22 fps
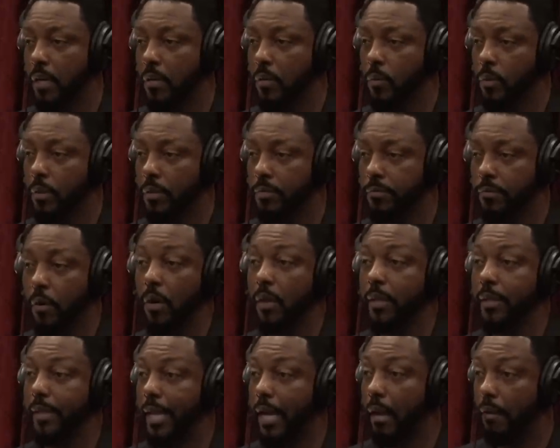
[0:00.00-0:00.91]
was
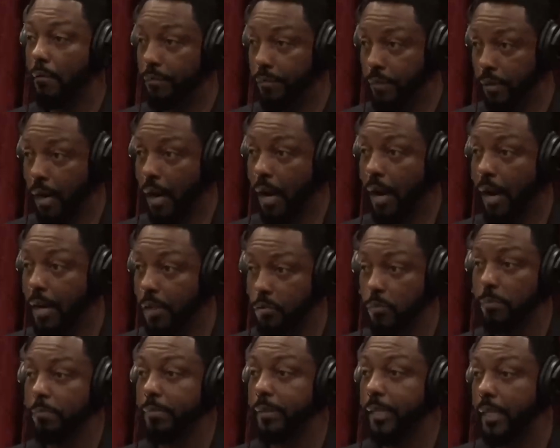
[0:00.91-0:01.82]
falling out, their eyes
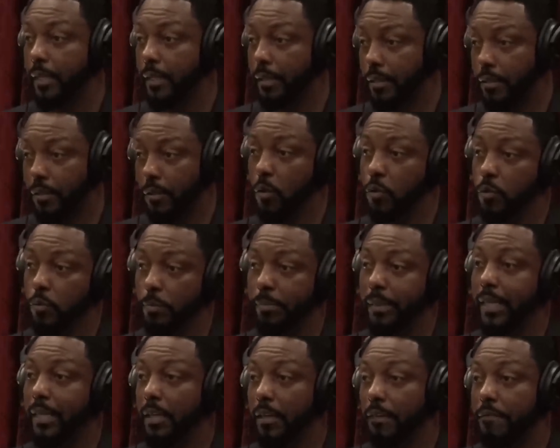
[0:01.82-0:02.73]
were bleeding, their nose were
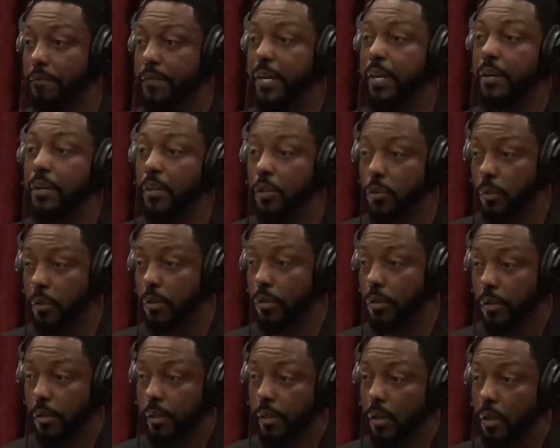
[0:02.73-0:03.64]
bleeding, their fingernails were
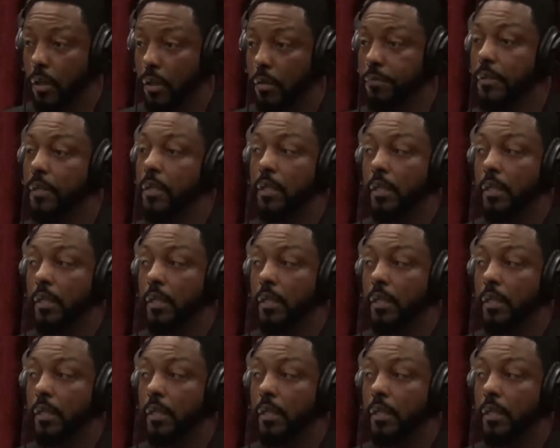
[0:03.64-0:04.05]
curling off.